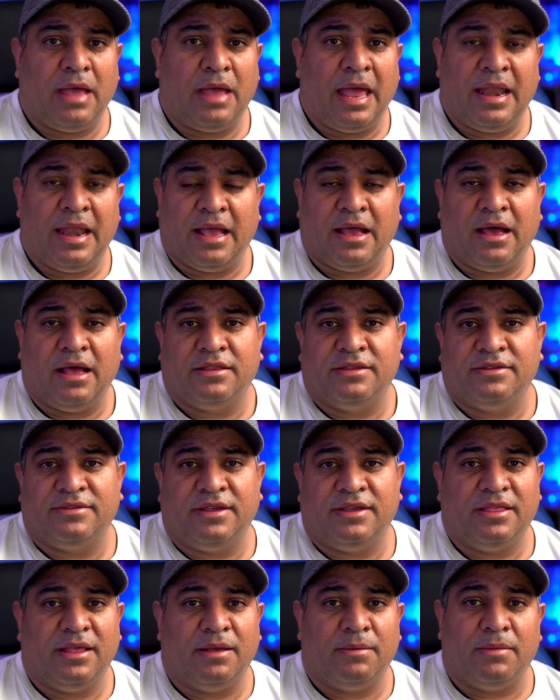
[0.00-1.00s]
and I got to
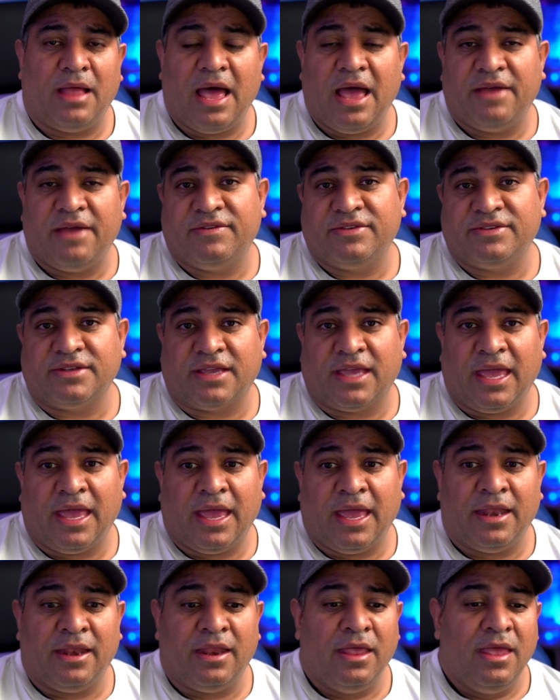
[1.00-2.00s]
see them live as a
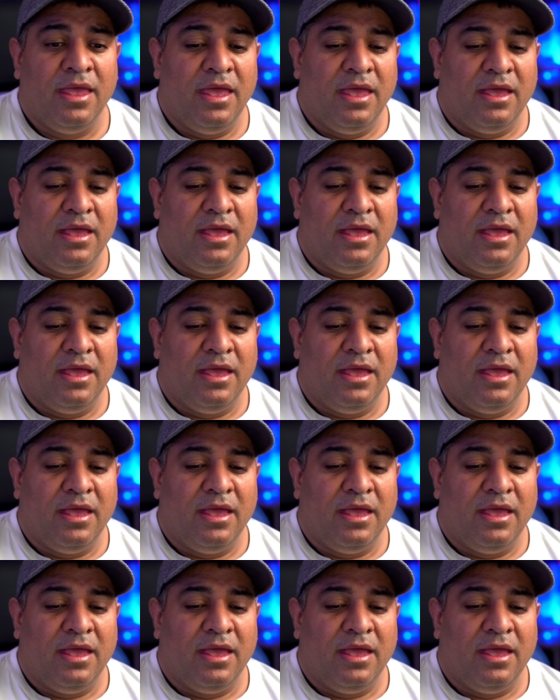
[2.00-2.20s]
kid.